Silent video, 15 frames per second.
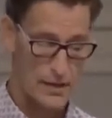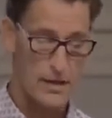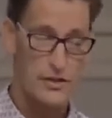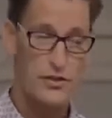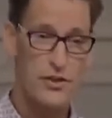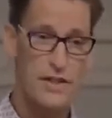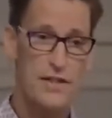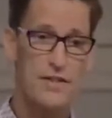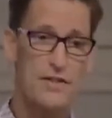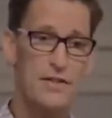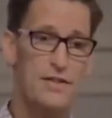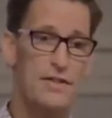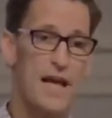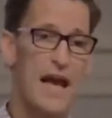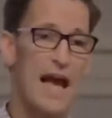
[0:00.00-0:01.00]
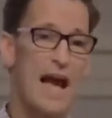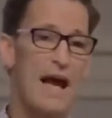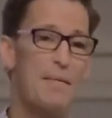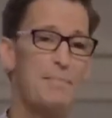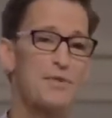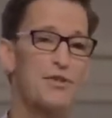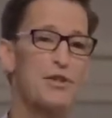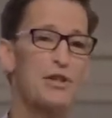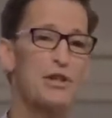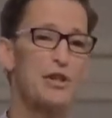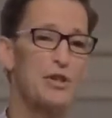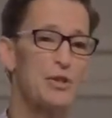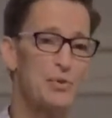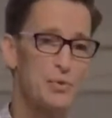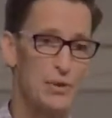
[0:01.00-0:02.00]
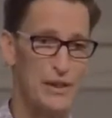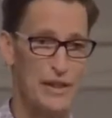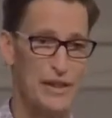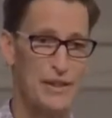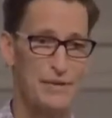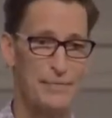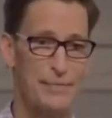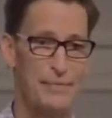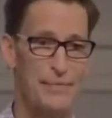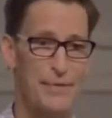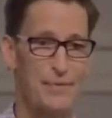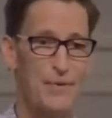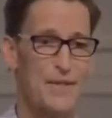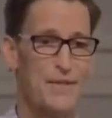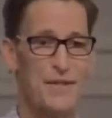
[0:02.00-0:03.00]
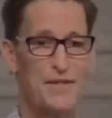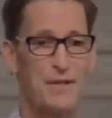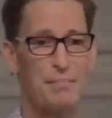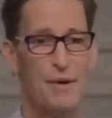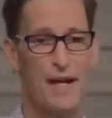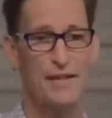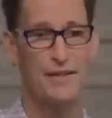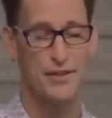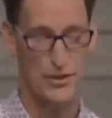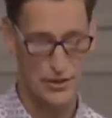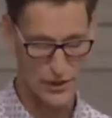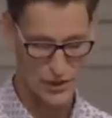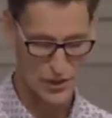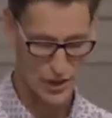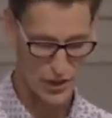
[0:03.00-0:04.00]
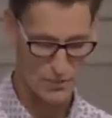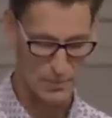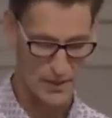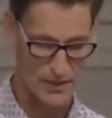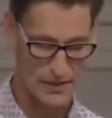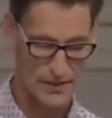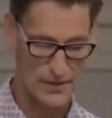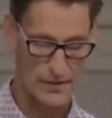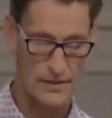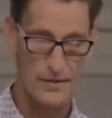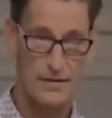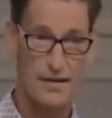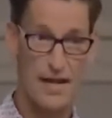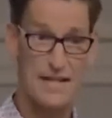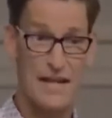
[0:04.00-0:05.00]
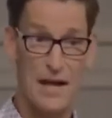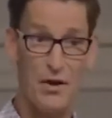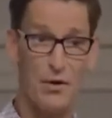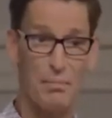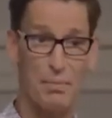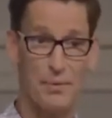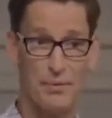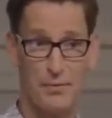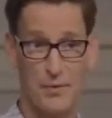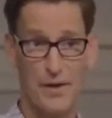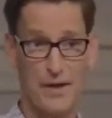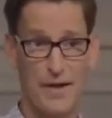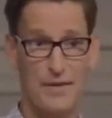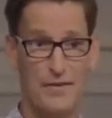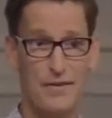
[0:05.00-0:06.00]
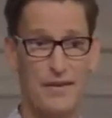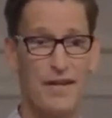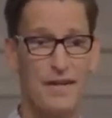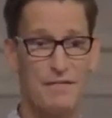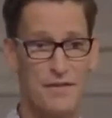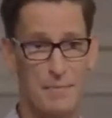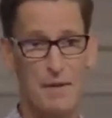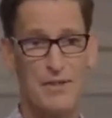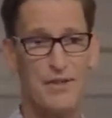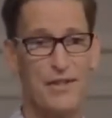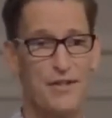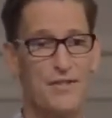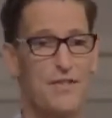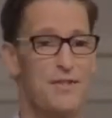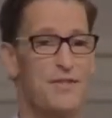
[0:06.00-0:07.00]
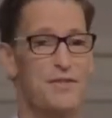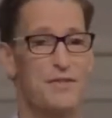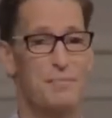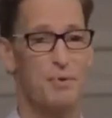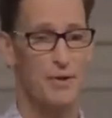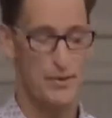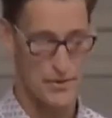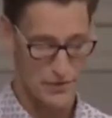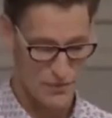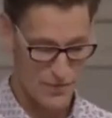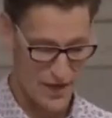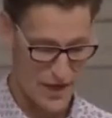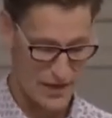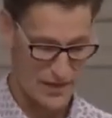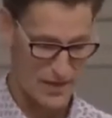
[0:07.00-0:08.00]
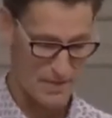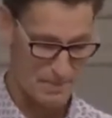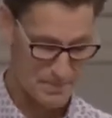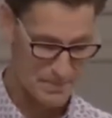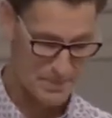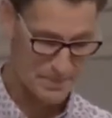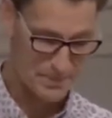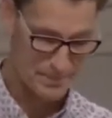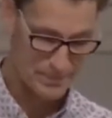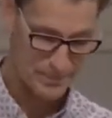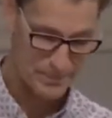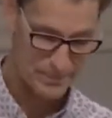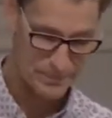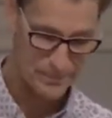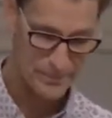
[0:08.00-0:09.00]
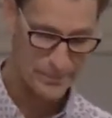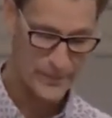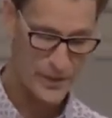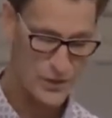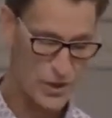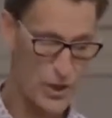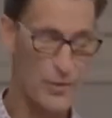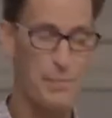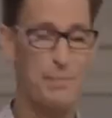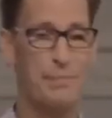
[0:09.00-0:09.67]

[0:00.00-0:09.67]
Jesus absolutely wants us to practice good judgment and to help one another in life, especially our sisters and brothers in faith. So,